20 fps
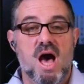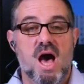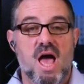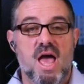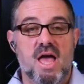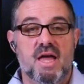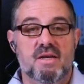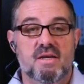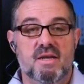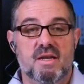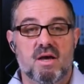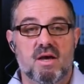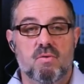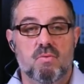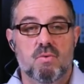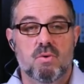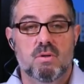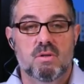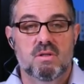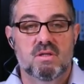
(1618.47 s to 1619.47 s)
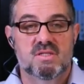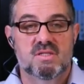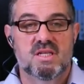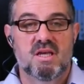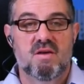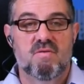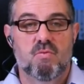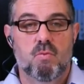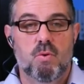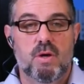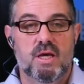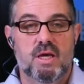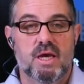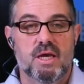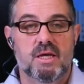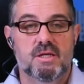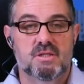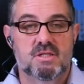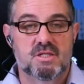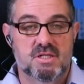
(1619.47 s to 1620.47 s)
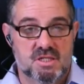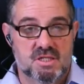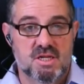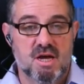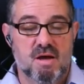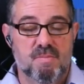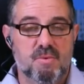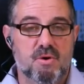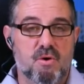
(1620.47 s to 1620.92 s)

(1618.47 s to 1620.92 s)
and we'll see if we can stump